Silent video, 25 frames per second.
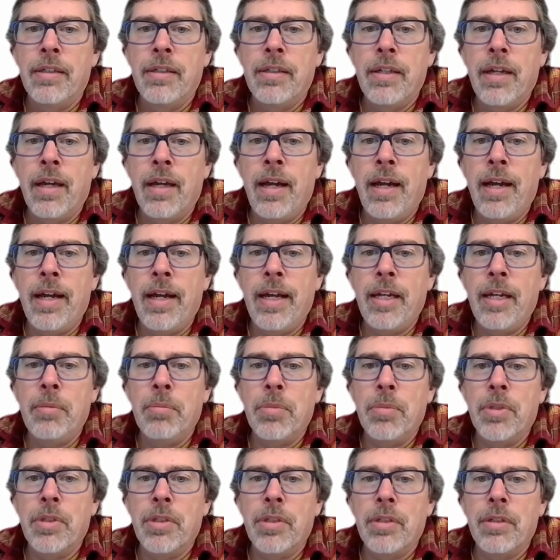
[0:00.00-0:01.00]

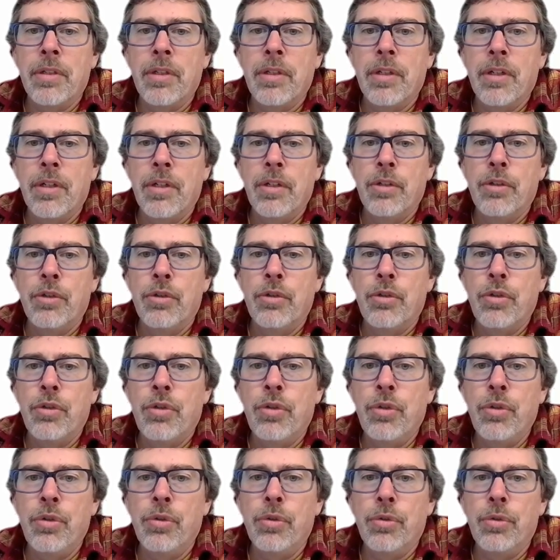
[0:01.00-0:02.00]
times
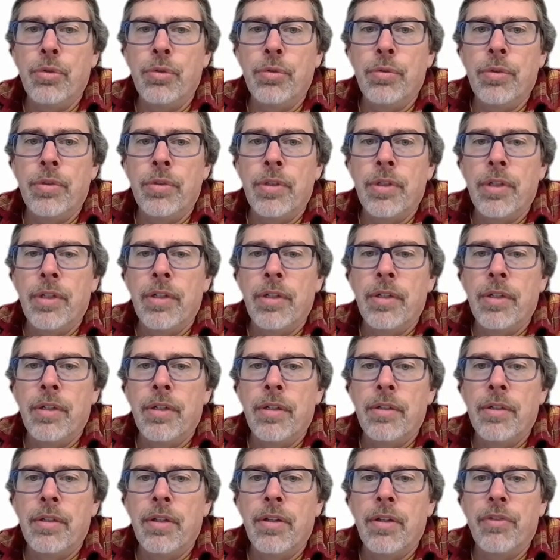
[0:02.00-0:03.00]
2
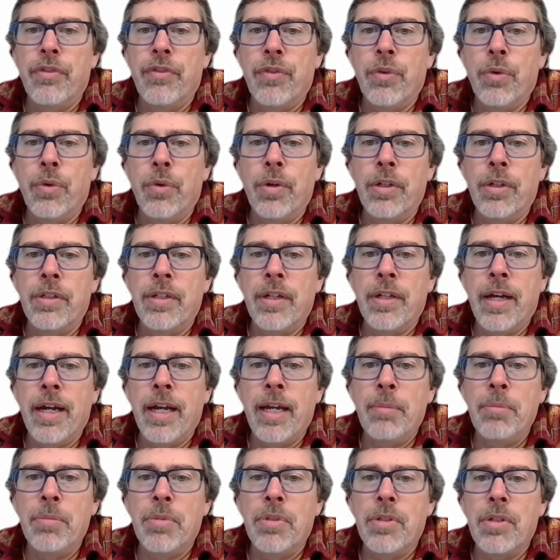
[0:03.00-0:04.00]
to the 4
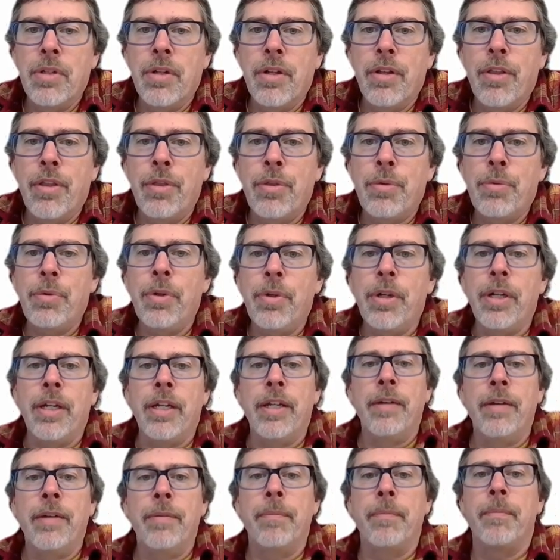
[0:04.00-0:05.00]
times
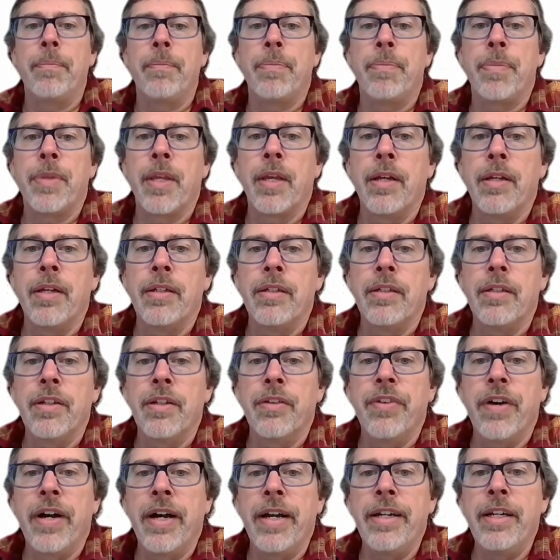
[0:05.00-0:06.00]
3
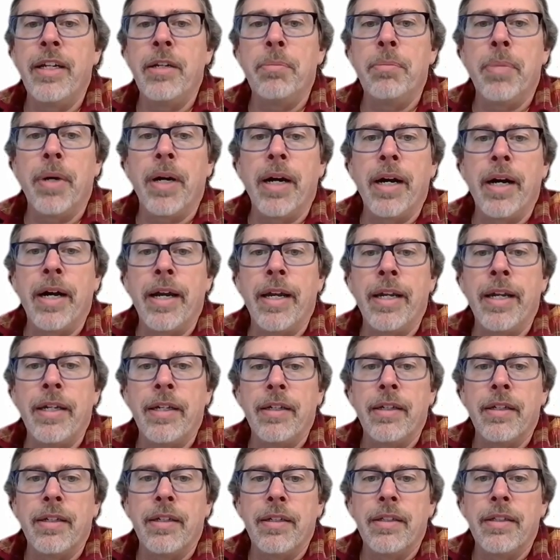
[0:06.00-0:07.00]
divided by
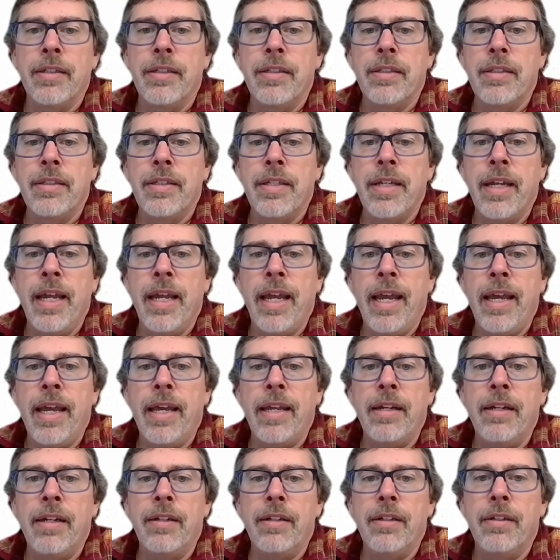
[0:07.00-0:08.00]

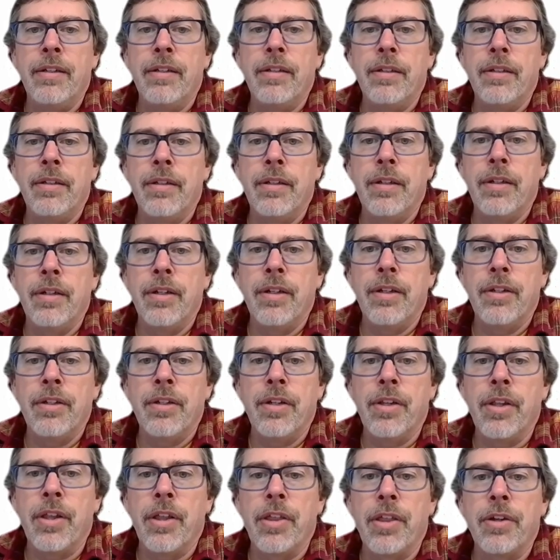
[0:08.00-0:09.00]
10
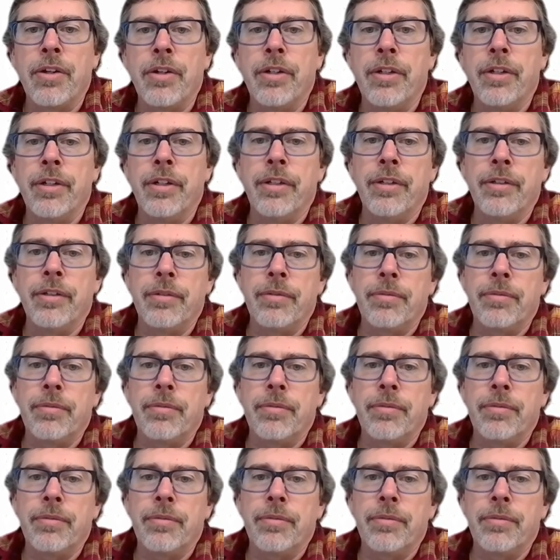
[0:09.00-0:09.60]
to the third.